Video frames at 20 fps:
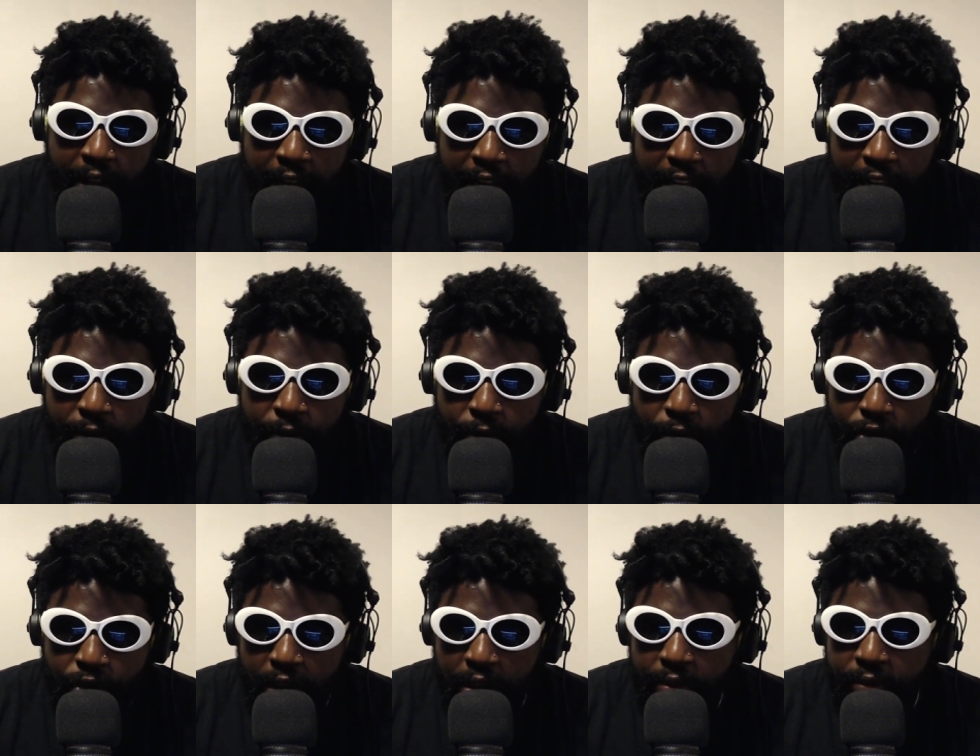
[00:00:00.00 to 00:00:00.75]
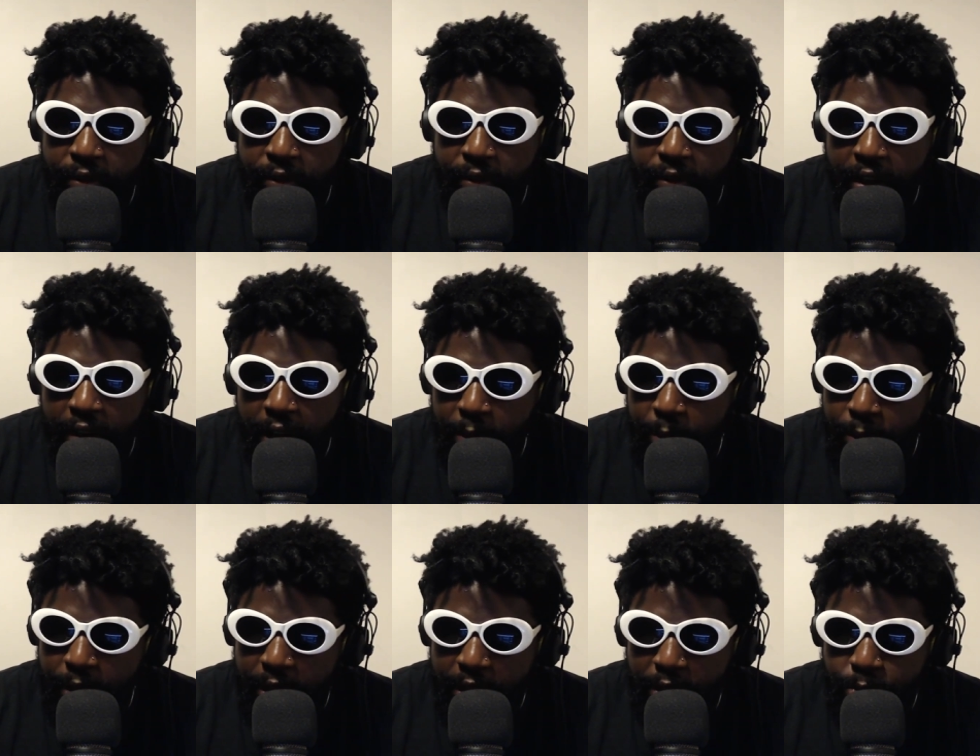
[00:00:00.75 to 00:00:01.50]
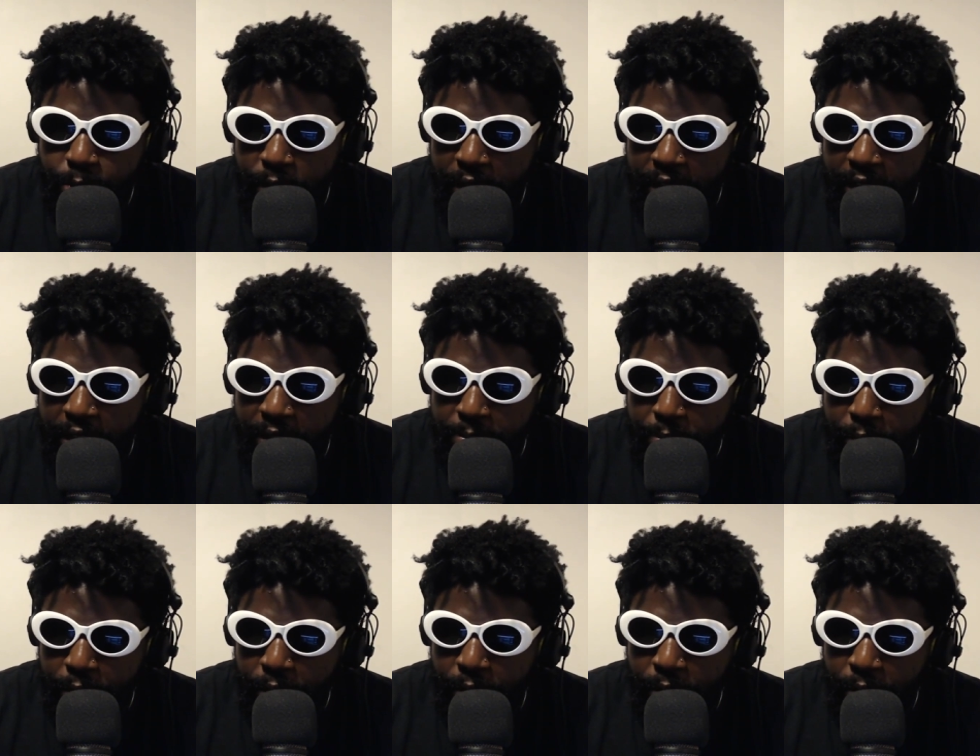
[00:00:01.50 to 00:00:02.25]
And if you try and fuck around with us, we're gonna
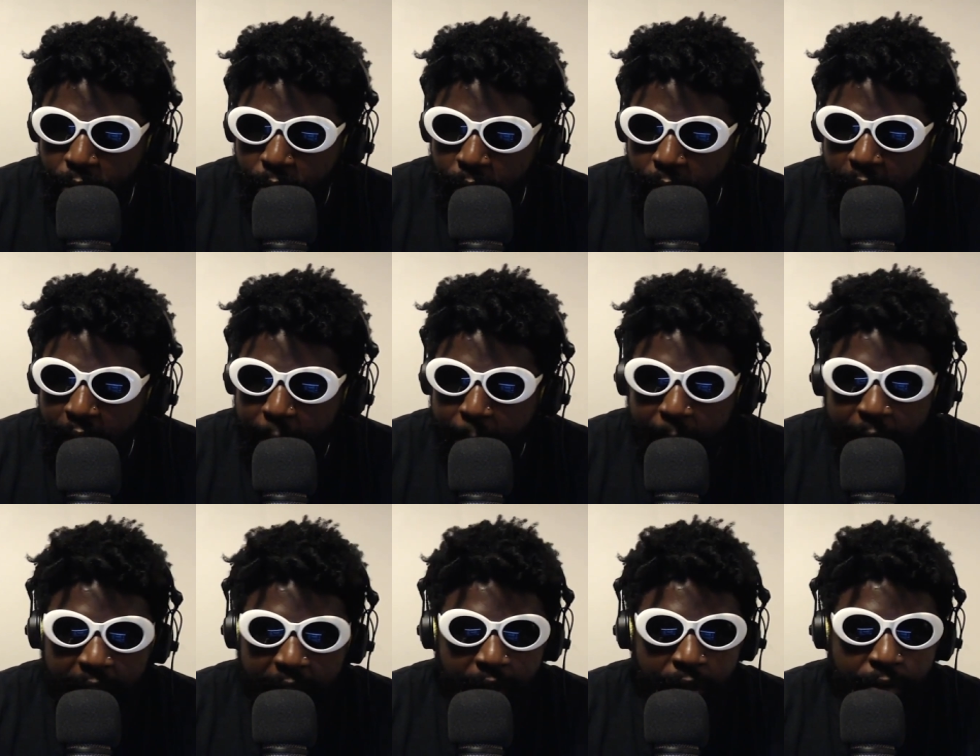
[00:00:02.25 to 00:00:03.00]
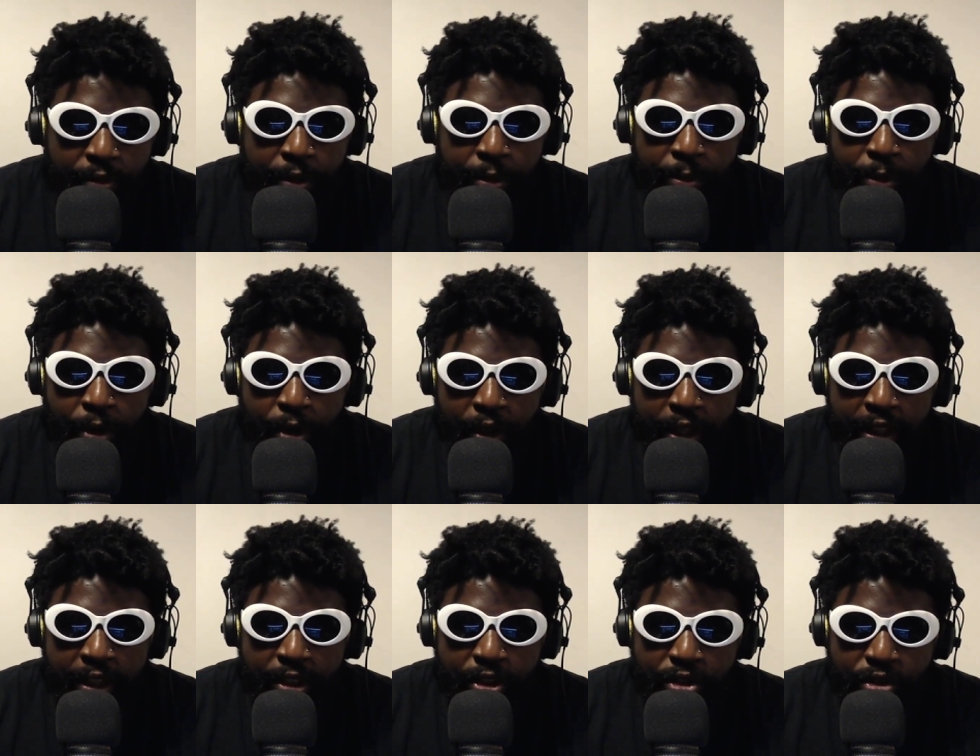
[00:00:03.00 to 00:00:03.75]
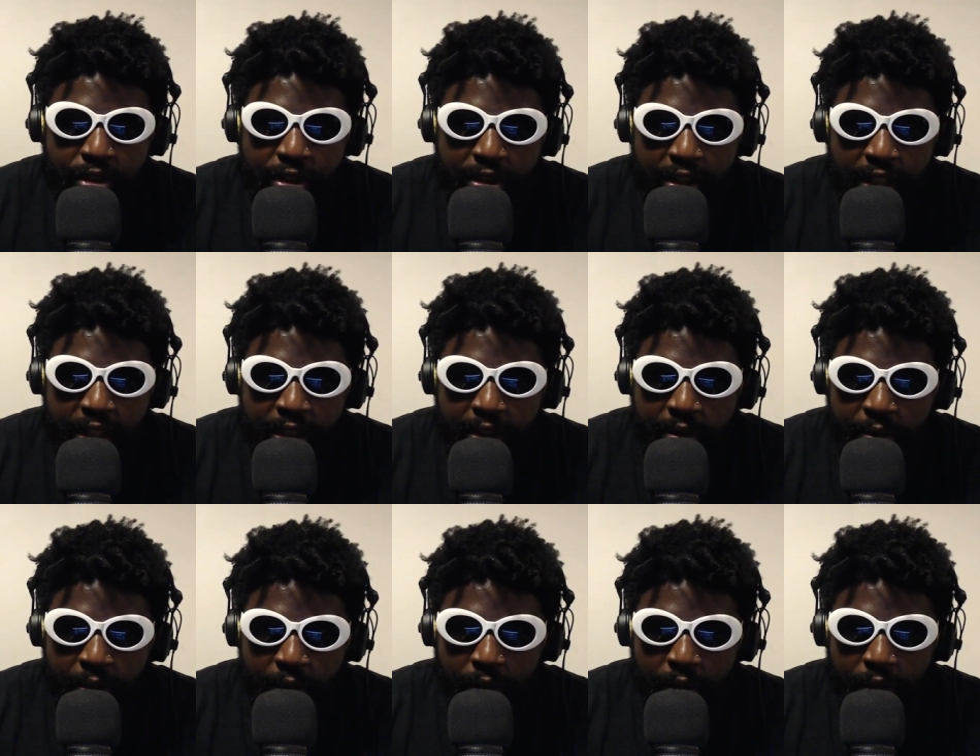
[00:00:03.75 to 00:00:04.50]
pull all our money from your industries.
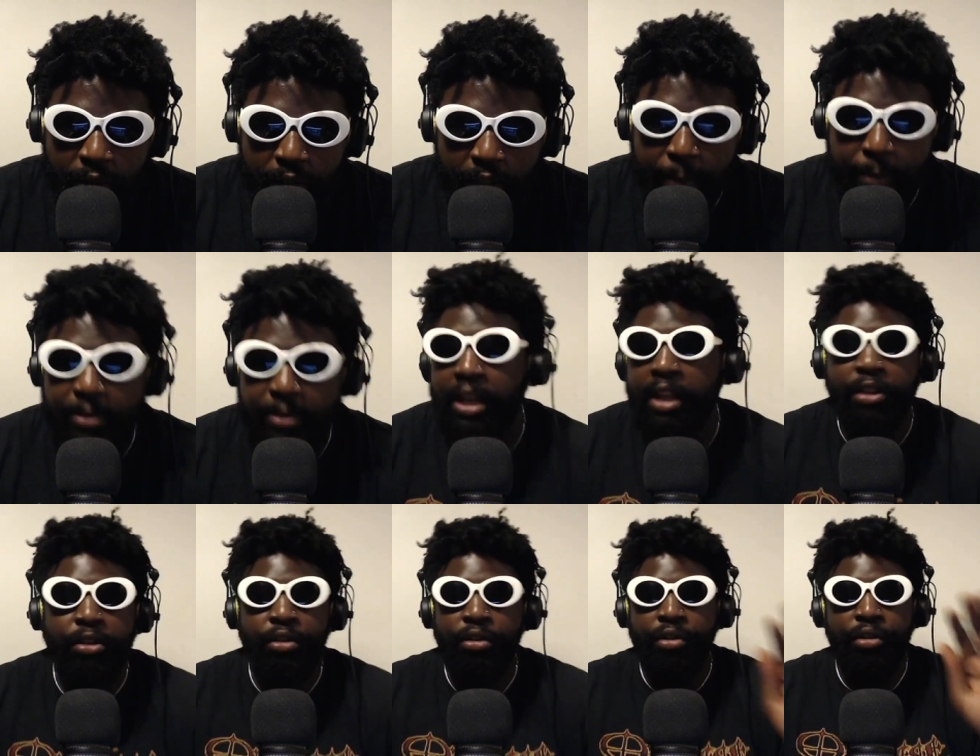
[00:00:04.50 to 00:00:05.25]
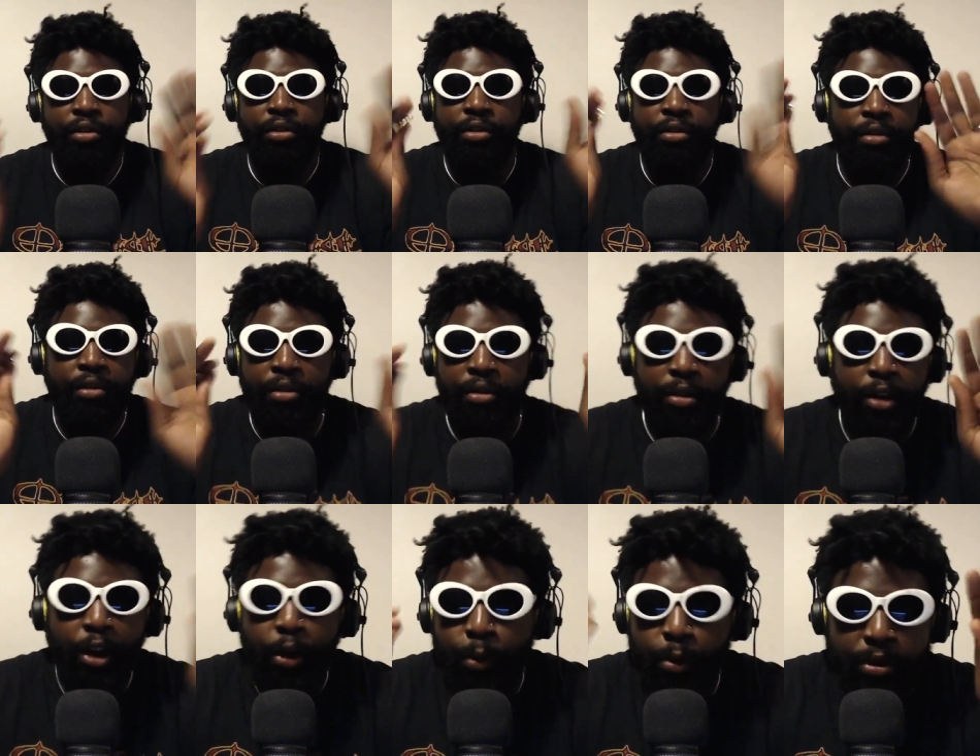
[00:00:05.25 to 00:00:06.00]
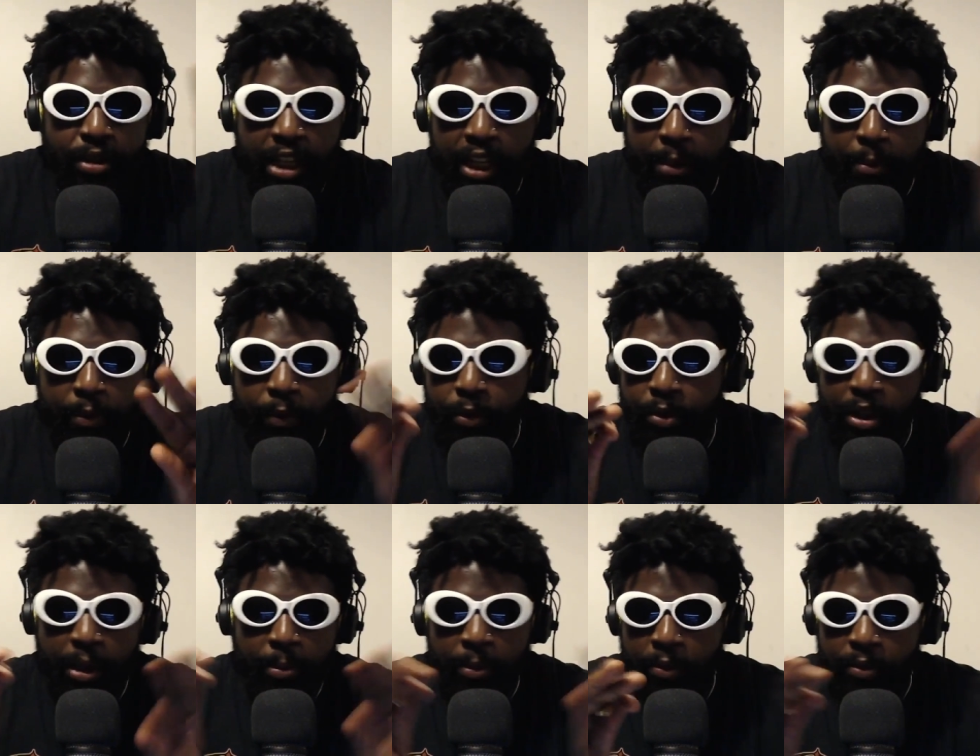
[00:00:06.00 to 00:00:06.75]
And you know, the companies like, no, no, no, no, we'll take him off.
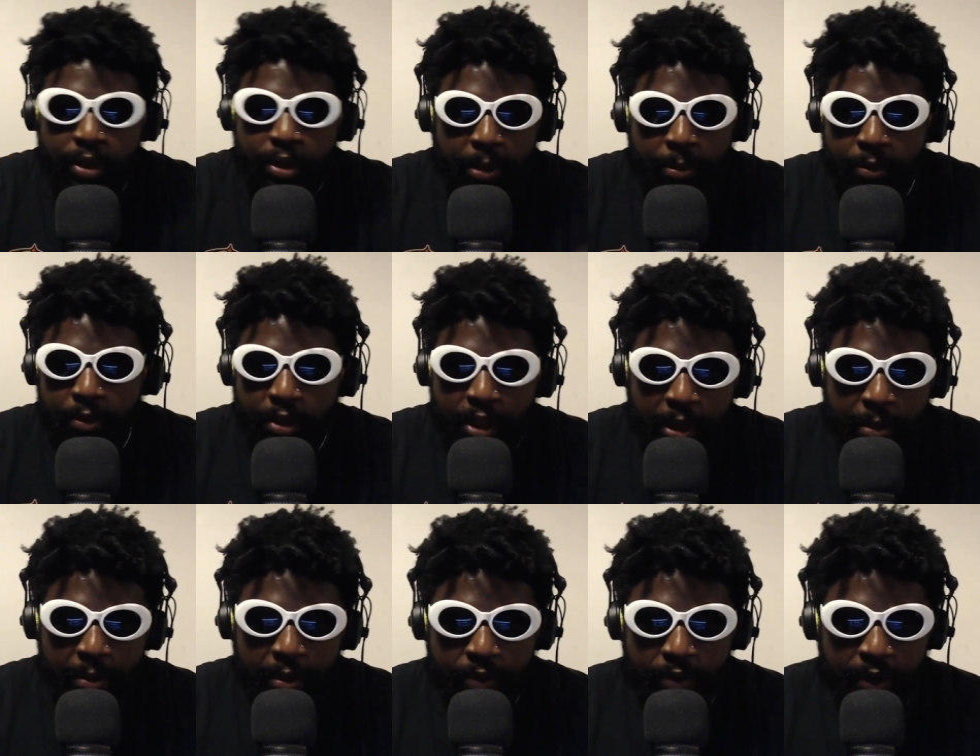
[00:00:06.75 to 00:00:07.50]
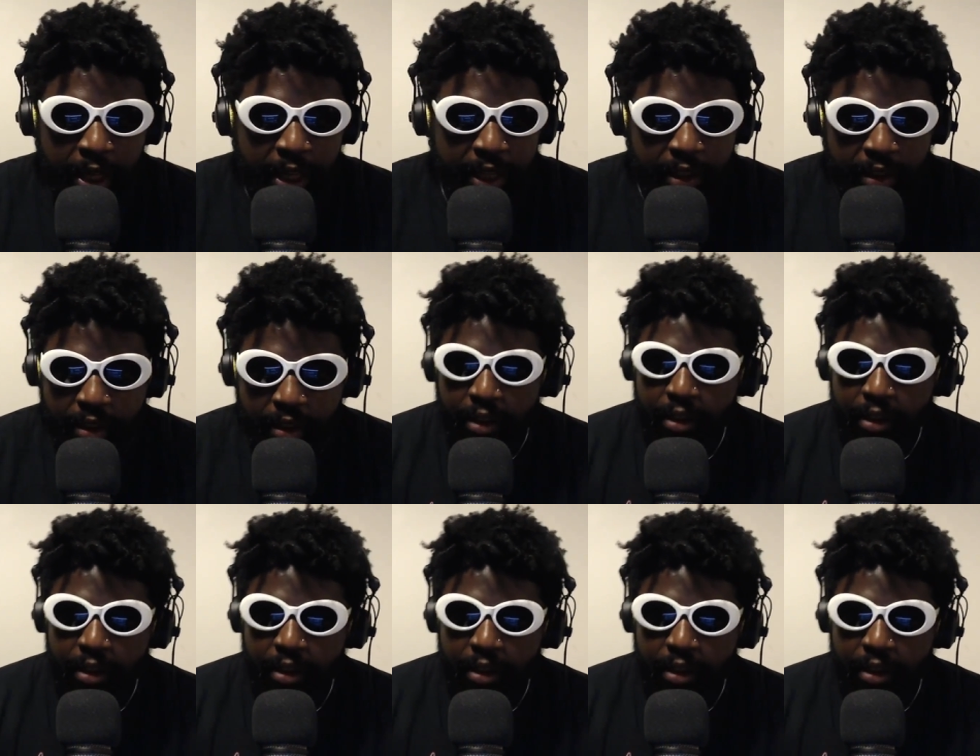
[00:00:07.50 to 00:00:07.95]
We'll take him off. Take him off. Take him off. Like